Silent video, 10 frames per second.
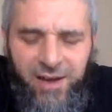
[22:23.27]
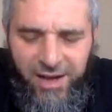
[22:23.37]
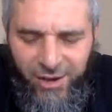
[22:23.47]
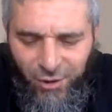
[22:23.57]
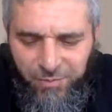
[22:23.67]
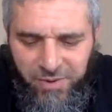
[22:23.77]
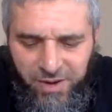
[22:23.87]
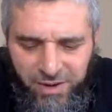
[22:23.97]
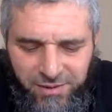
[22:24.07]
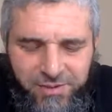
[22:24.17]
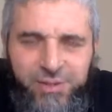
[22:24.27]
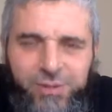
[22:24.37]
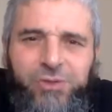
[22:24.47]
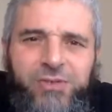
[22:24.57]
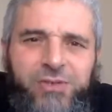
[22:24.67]
I hope uh,
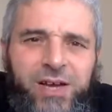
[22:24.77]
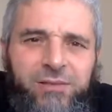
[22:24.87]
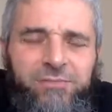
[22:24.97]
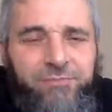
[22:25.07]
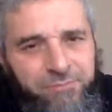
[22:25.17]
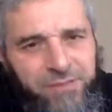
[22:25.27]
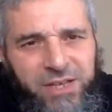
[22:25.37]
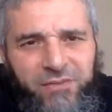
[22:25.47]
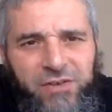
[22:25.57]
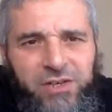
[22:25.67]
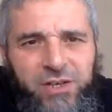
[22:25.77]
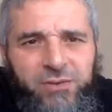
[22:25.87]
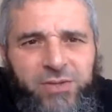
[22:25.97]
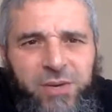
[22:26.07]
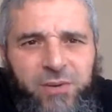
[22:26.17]
this was uh, beneficial
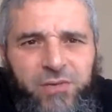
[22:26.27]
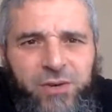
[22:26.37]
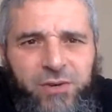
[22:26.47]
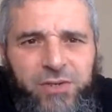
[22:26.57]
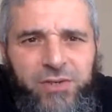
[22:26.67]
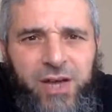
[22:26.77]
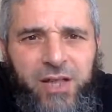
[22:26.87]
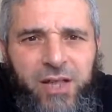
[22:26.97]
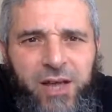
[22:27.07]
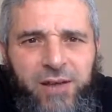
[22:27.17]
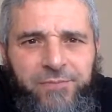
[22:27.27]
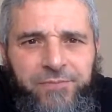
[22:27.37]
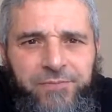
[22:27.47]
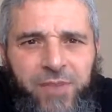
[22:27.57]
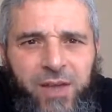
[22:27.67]
to some of you, inshallah.
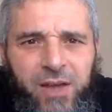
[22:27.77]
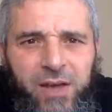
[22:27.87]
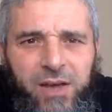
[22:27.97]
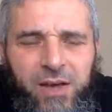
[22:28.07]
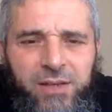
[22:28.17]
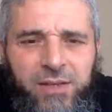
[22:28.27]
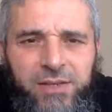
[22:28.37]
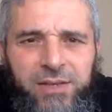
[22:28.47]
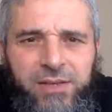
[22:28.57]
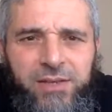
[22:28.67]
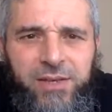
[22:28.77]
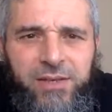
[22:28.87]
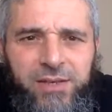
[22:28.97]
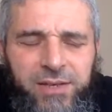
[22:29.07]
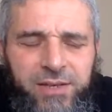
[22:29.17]
That the
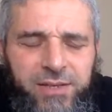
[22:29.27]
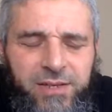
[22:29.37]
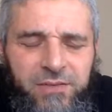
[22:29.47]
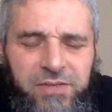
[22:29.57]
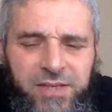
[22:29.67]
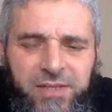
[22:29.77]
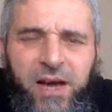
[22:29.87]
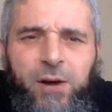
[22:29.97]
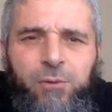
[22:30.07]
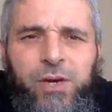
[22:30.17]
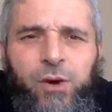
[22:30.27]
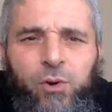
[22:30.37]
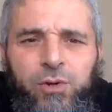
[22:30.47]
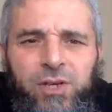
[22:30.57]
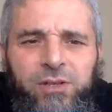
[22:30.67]
the the tafsir, they are
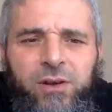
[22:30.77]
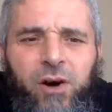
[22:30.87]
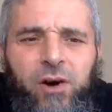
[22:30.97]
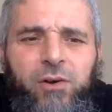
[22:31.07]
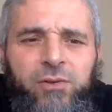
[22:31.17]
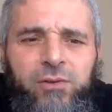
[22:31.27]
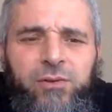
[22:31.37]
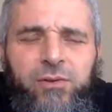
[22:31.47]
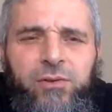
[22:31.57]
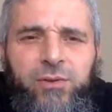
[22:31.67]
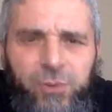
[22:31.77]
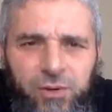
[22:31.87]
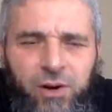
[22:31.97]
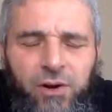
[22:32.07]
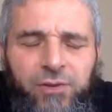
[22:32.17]
recorded on
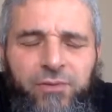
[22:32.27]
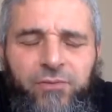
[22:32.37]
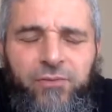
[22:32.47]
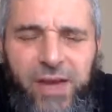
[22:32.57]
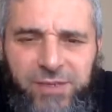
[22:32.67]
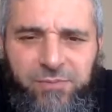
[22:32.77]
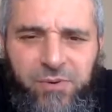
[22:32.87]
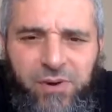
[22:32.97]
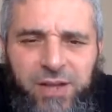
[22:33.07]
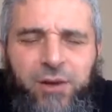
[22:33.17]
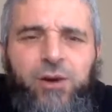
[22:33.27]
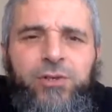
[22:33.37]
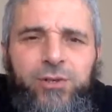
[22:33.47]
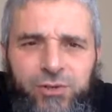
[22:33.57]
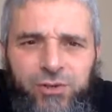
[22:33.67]
you on Facebook and
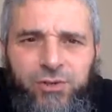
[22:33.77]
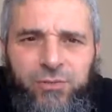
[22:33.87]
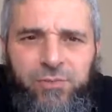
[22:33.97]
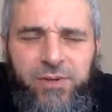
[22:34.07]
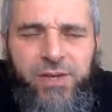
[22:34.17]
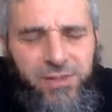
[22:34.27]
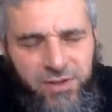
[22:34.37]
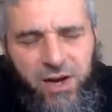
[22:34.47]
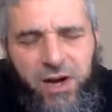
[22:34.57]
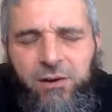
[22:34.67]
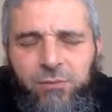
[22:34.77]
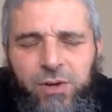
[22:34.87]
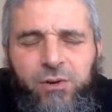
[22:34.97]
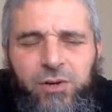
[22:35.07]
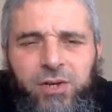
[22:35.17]
on YouTube. Yes, they are
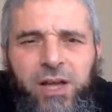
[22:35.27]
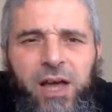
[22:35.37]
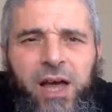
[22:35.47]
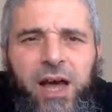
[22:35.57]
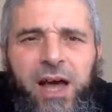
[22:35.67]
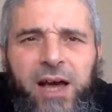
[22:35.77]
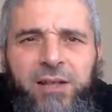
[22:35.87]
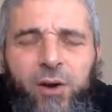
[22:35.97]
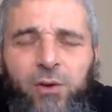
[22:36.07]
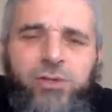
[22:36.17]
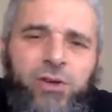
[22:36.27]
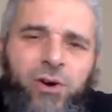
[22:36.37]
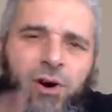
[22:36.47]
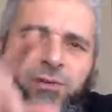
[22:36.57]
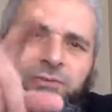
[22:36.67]
recorded, and
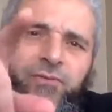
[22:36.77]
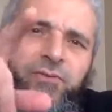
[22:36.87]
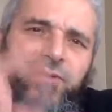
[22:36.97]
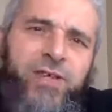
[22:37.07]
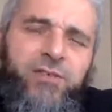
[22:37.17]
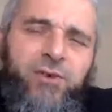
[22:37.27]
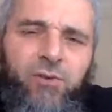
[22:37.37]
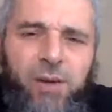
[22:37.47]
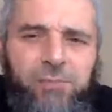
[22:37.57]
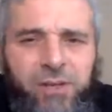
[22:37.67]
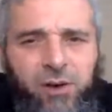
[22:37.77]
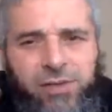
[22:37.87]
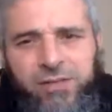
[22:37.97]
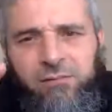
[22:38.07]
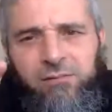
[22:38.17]
also on Instagram, but on
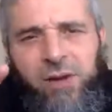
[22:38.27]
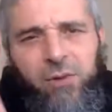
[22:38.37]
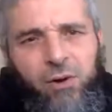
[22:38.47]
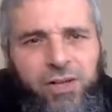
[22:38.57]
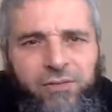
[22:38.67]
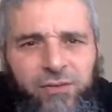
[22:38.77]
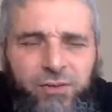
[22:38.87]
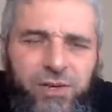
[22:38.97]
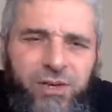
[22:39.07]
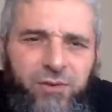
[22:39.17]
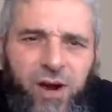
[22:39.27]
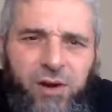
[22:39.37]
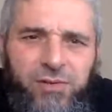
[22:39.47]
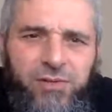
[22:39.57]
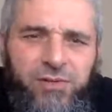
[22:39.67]
Instagram only for twenty-four
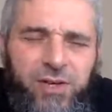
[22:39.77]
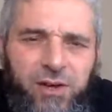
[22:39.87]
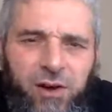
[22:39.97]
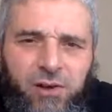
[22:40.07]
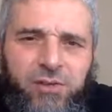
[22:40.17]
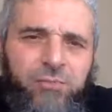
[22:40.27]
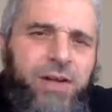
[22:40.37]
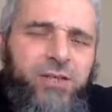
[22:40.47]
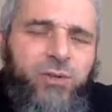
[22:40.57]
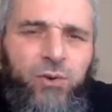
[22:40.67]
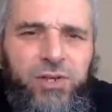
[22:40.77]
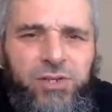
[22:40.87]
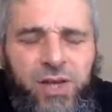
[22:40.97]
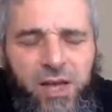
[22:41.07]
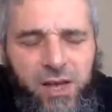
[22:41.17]
hours on the, my
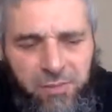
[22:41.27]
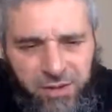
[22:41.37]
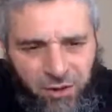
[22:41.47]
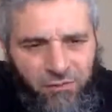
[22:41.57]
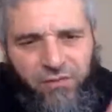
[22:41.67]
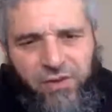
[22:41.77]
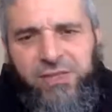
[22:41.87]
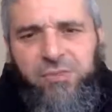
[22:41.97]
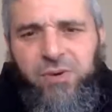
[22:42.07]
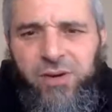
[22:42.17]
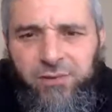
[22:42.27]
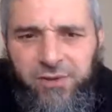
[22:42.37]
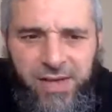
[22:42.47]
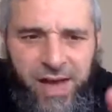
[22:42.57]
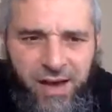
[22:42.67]
stories. But on Facebook,
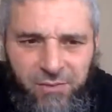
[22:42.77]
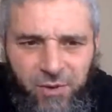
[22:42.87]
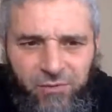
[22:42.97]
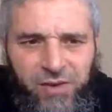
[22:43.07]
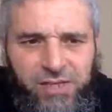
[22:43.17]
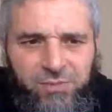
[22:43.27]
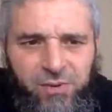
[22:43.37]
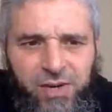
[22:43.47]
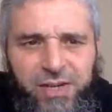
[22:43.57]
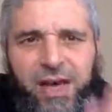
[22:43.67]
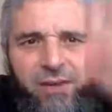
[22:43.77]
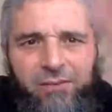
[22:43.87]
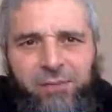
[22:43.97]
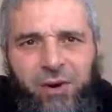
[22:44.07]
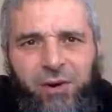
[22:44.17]
because I have them on Facebook and I have
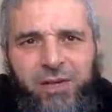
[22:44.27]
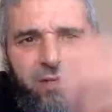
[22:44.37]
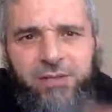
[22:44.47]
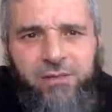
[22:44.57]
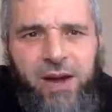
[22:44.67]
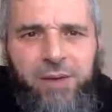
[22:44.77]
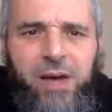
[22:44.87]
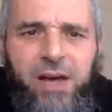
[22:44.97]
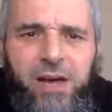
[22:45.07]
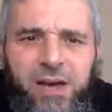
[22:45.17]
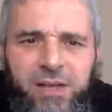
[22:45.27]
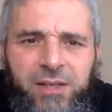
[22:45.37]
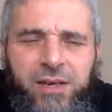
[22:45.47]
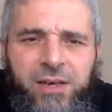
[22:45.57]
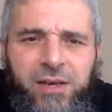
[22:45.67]
them on Instagram,
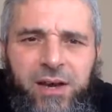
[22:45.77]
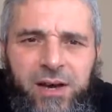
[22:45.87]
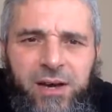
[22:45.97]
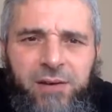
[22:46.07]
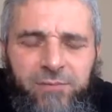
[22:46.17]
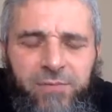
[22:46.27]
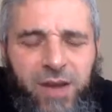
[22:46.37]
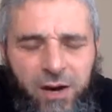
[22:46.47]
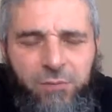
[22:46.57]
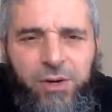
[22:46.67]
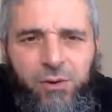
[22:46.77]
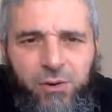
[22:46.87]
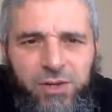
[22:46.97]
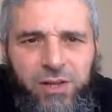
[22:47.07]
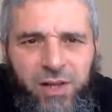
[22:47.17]
they um, they are
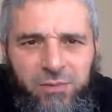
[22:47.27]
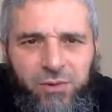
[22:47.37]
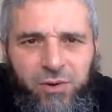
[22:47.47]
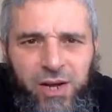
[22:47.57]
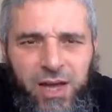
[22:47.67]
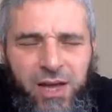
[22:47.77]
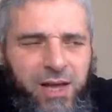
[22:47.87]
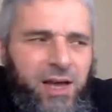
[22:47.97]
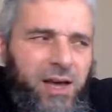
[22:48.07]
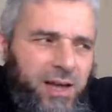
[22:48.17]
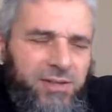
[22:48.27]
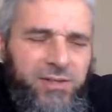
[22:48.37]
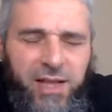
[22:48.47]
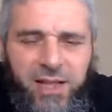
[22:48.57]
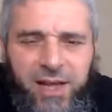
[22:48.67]
recorded, alhamdulillah. And
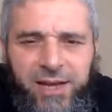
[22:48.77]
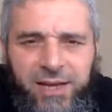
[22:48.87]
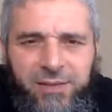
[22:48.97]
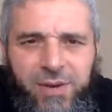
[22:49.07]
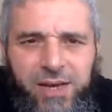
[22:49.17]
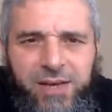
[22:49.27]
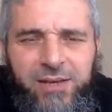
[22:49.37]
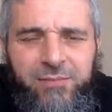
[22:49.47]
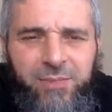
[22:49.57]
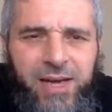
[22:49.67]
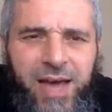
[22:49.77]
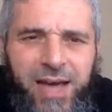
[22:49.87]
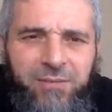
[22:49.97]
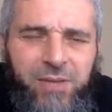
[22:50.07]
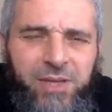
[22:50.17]
Jazallah Khair, my my
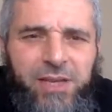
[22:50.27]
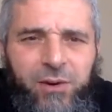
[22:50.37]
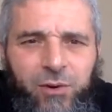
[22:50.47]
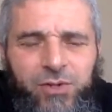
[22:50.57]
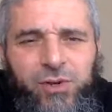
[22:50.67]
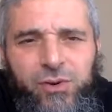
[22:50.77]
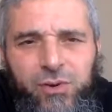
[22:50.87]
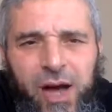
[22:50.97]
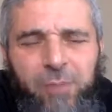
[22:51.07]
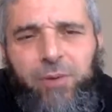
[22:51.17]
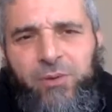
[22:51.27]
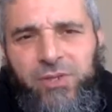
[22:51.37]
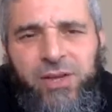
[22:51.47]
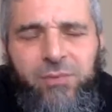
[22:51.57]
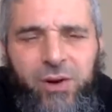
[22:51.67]
admin, he also
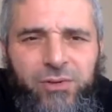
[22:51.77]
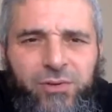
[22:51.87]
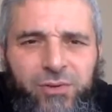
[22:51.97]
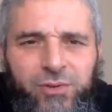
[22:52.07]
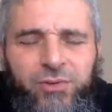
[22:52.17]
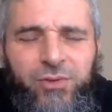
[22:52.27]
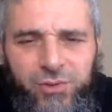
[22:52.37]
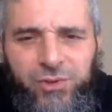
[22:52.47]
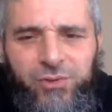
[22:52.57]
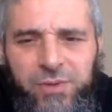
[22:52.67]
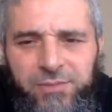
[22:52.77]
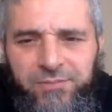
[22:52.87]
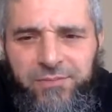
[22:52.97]
uploads them onto YouTube.